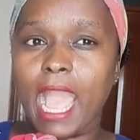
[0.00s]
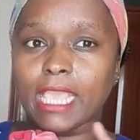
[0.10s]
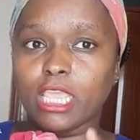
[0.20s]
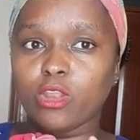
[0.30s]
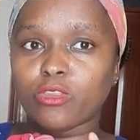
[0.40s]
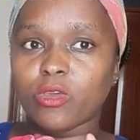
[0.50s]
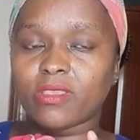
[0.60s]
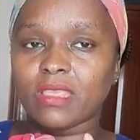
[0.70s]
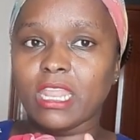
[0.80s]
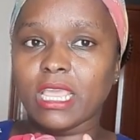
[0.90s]
A kilo they
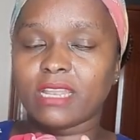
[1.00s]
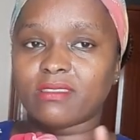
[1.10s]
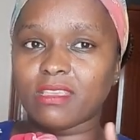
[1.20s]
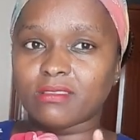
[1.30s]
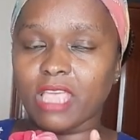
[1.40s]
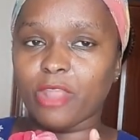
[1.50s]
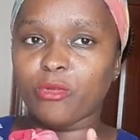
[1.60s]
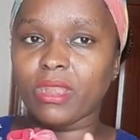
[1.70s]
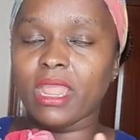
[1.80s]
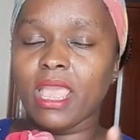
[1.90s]
were selling at
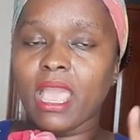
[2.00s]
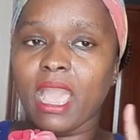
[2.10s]
600,